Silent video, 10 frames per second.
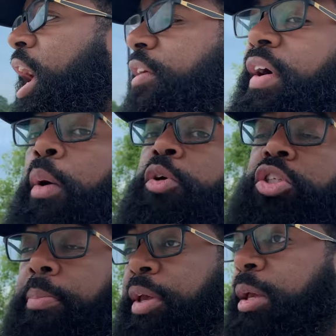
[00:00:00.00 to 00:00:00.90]
If I was
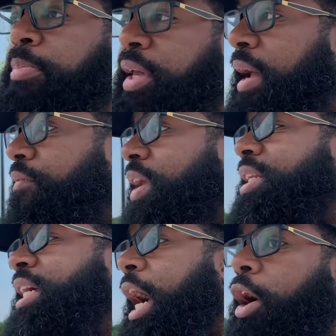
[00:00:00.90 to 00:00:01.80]
to PPF the
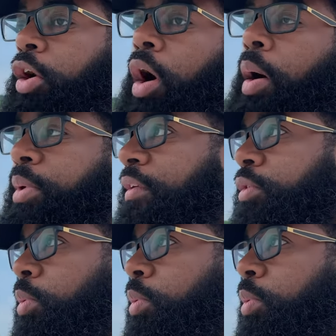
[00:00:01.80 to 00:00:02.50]
entire car, I wouldn't have to